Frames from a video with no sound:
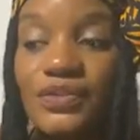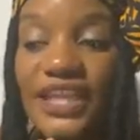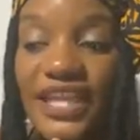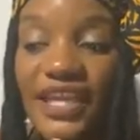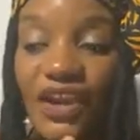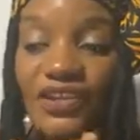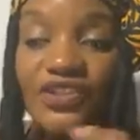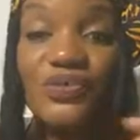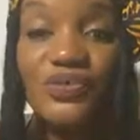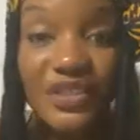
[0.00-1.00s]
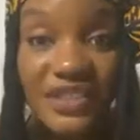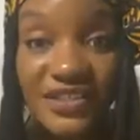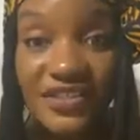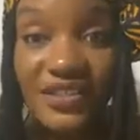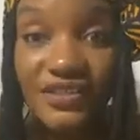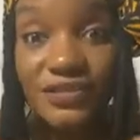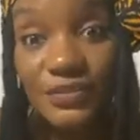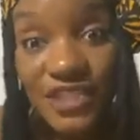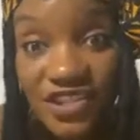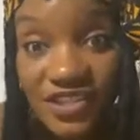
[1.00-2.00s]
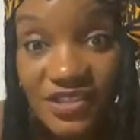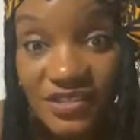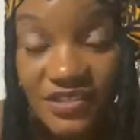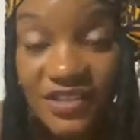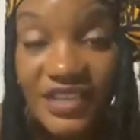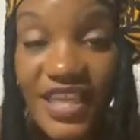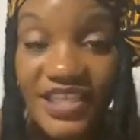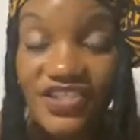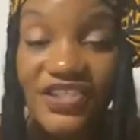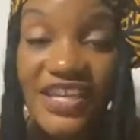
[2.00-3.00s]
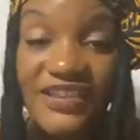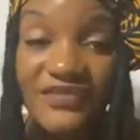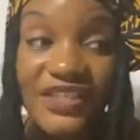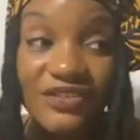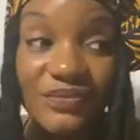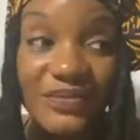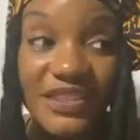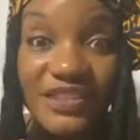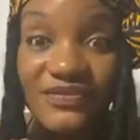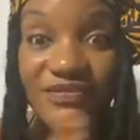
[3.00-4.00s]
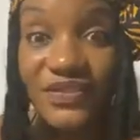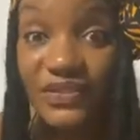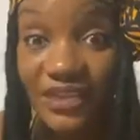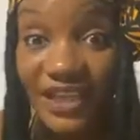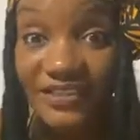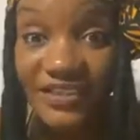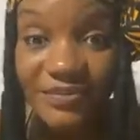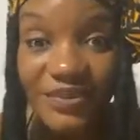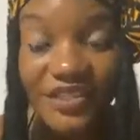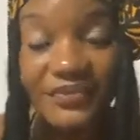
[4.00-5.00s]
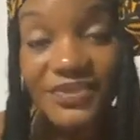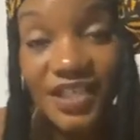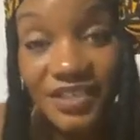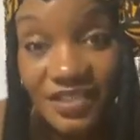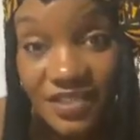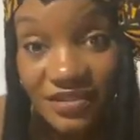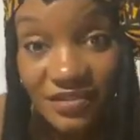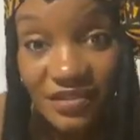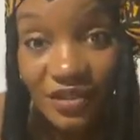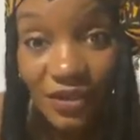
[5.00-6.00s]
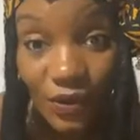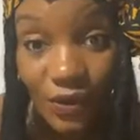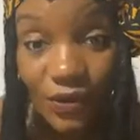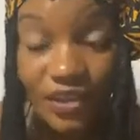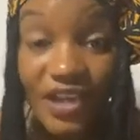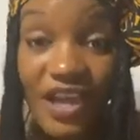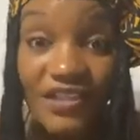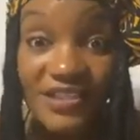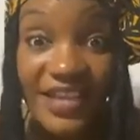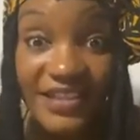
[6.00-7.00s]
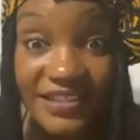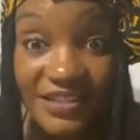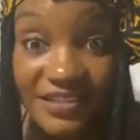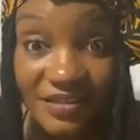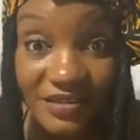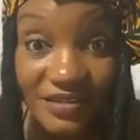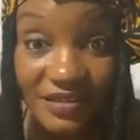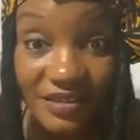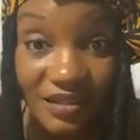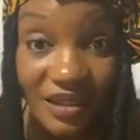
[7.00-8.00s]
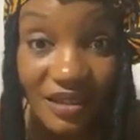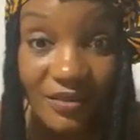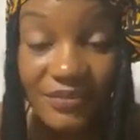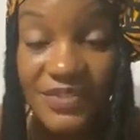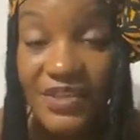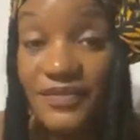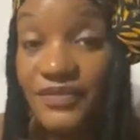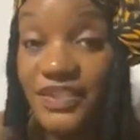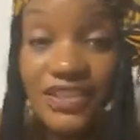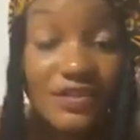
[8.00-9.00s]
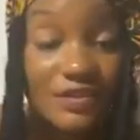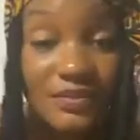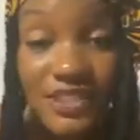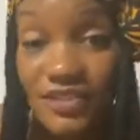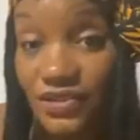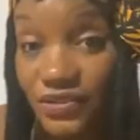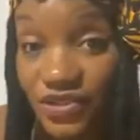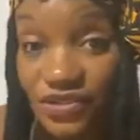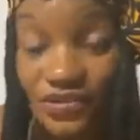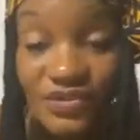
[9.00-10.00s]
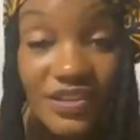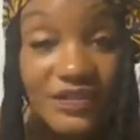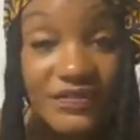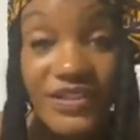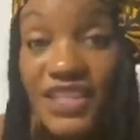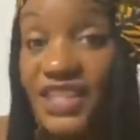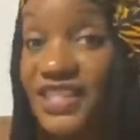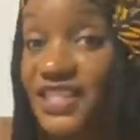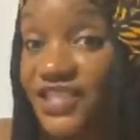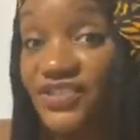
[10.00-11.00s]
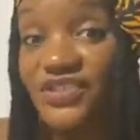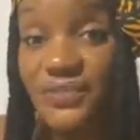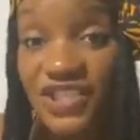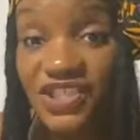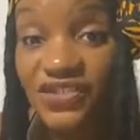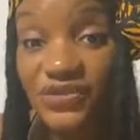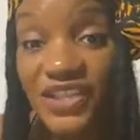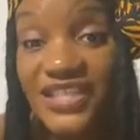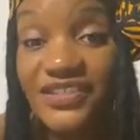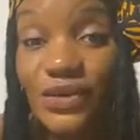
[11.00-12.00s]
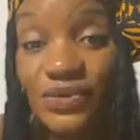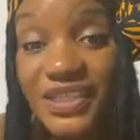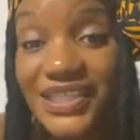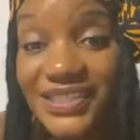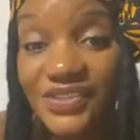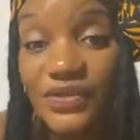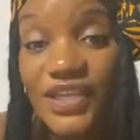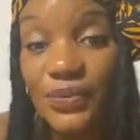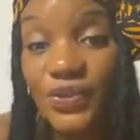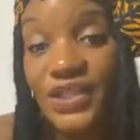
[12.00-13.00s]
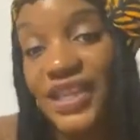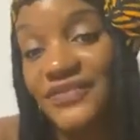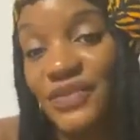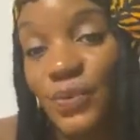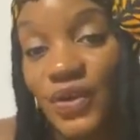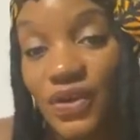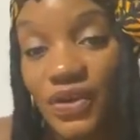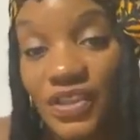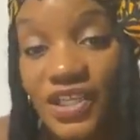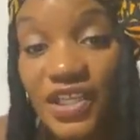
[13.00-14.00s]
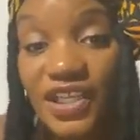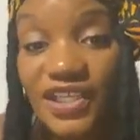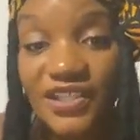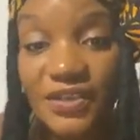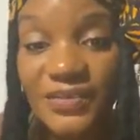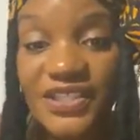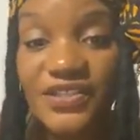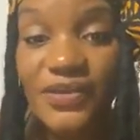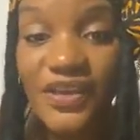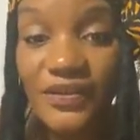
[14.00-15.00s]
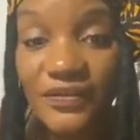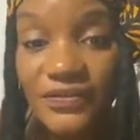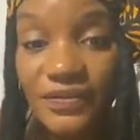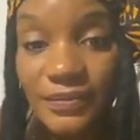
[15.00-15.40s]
they are tuned in to other dimensions and actually have either feel like they've been abducted or contacted. Some of it could be delusional. Some of it is interdimensional. That's the whole thing. So they really have to work on their mental health.